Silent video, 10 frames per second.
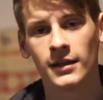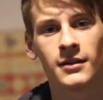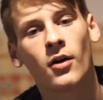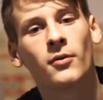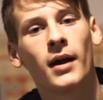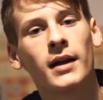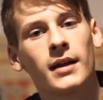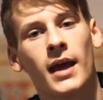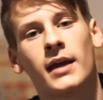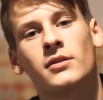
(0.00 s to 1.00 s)
it.
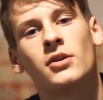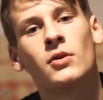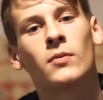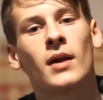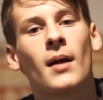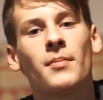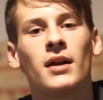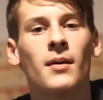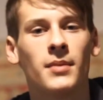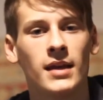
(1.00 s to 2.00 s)
Alright, and to wrap it
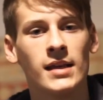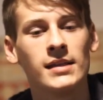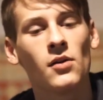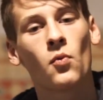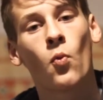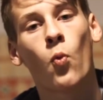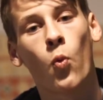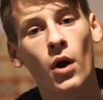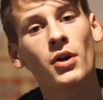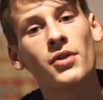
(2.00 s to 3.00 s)
up, is it
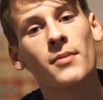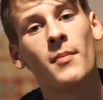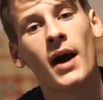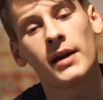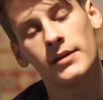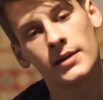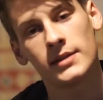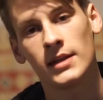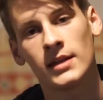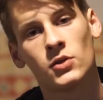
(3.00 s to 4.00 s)
worth buying
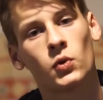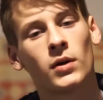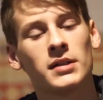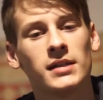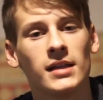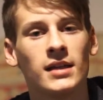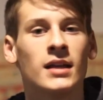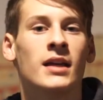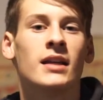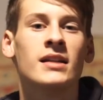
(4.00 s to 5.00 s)
this in
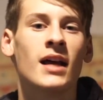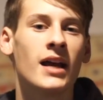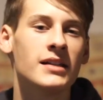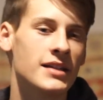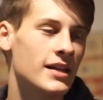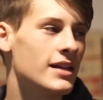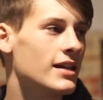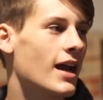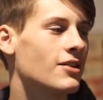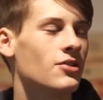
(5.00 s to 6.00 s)

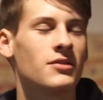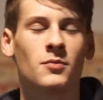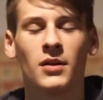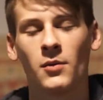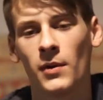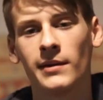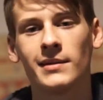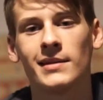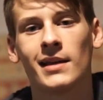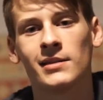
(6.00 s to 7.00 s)
2019? Actually, it's really weird to
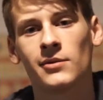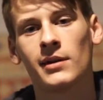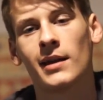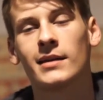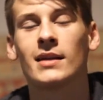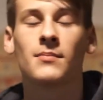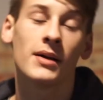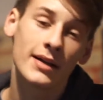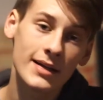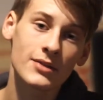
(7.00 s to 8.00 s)
say it's 2019,
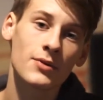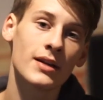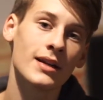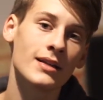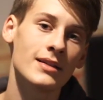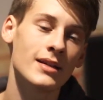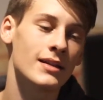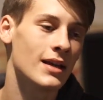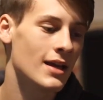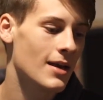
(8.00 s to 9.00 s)
but it is 2019.